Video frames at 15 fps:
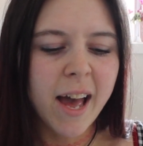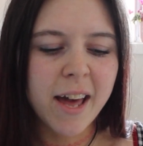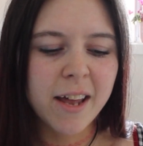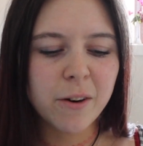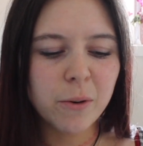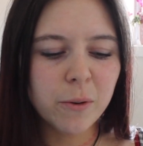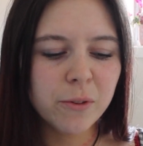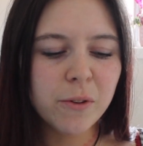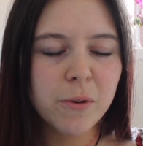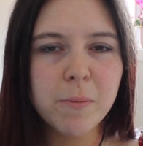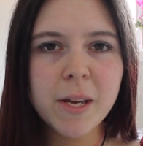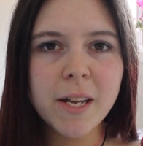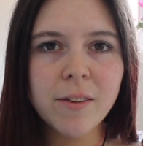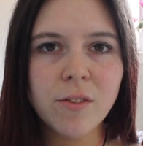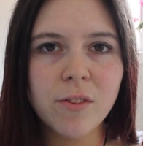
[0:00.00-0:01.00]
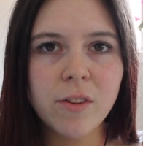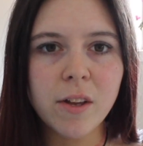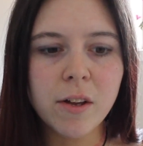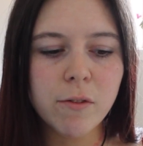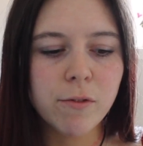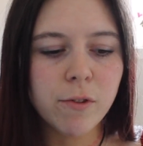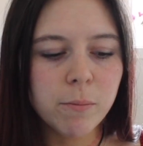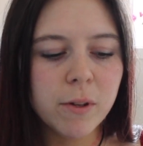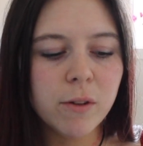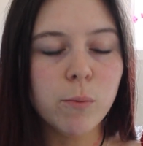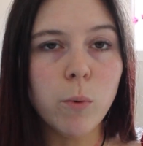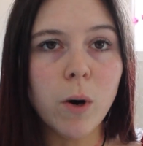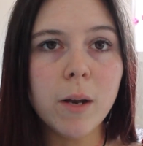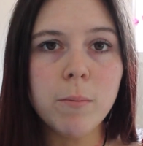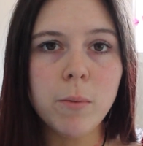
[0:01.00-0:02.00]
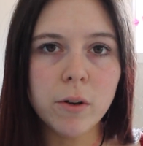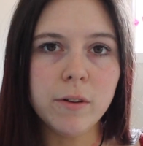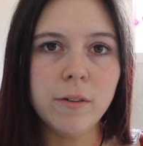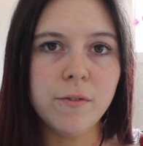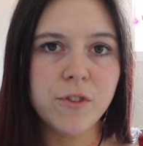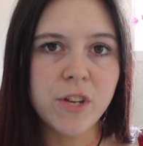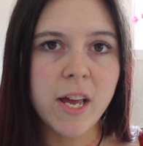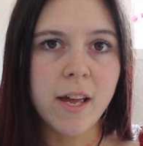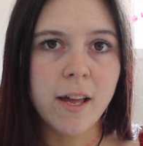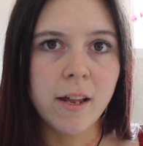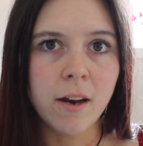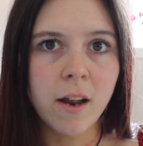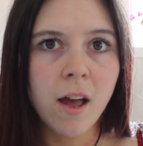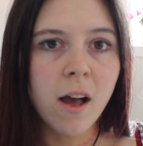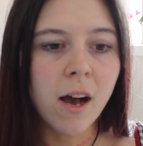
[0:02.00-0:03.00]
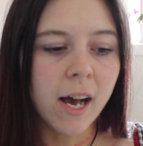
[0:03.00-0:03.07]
And it also means that from this one bottle of tan,